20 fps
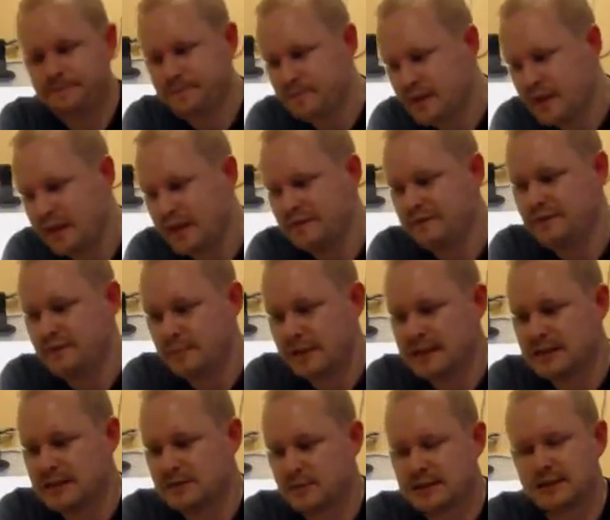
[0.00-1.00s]
if your meat's
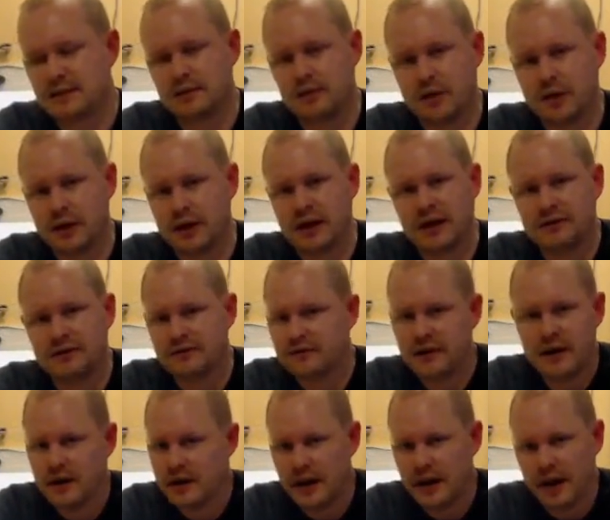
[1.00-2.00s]
rested long enough,
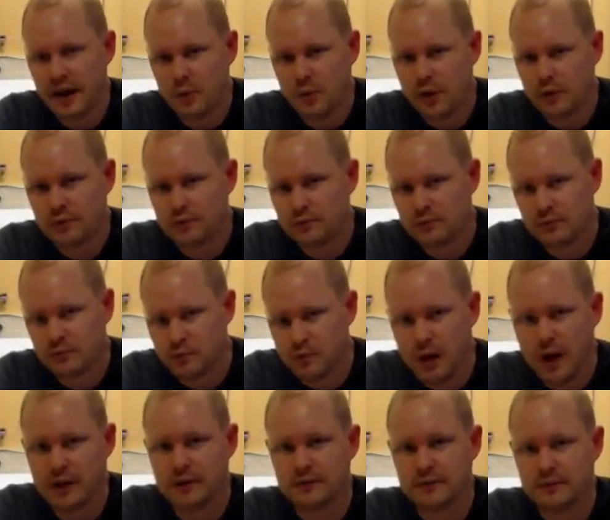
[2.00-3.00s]
it won't
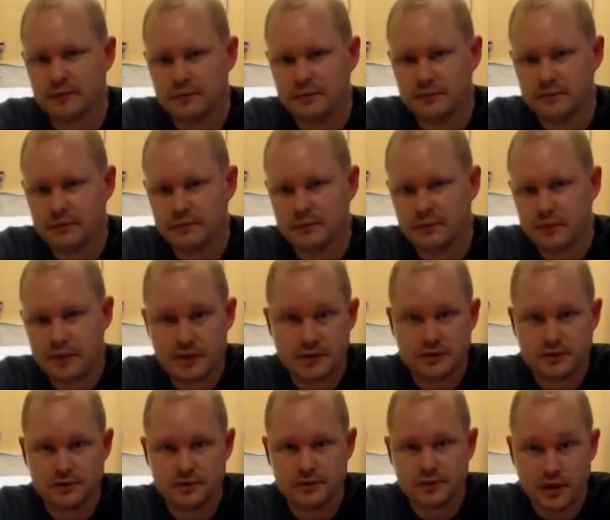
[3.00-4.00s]
run with
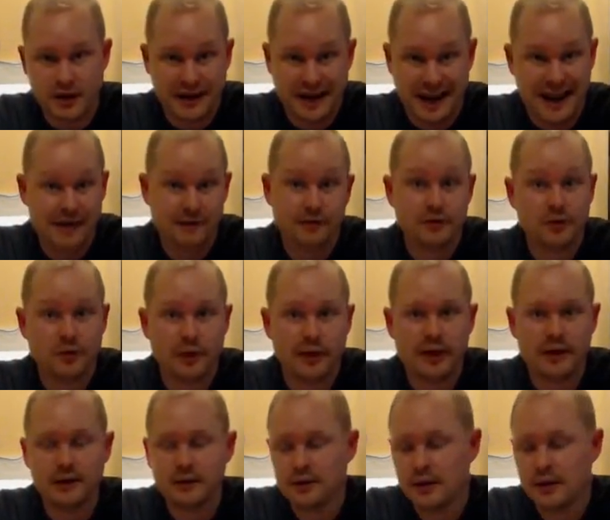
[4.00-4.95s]
juice kind of everywhere.